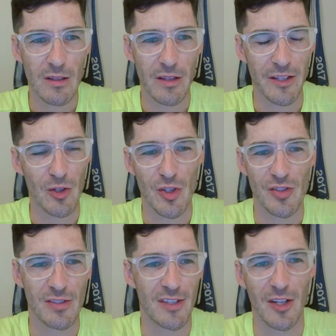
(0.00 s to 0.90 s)
Like you're
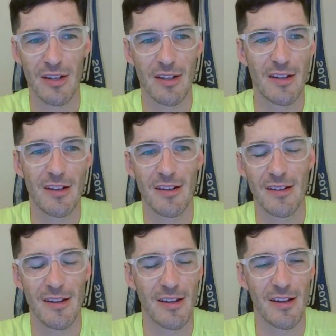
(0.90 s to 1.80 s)
just
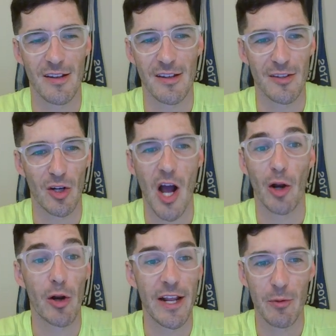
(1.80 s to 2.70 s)
you're
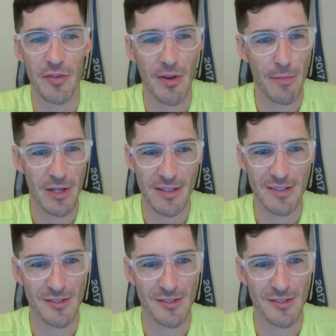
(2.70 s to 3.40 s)
congregating with somebody,